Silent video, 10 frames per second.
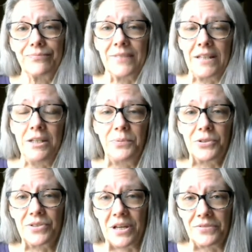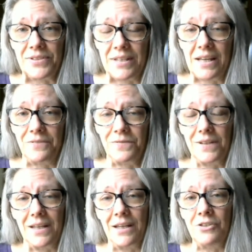keep yourselves safe
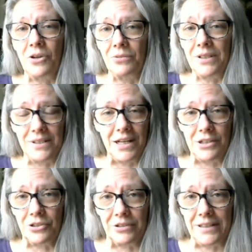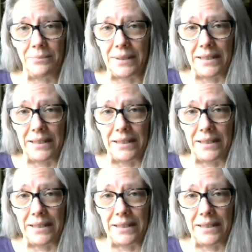and don't endanger anybody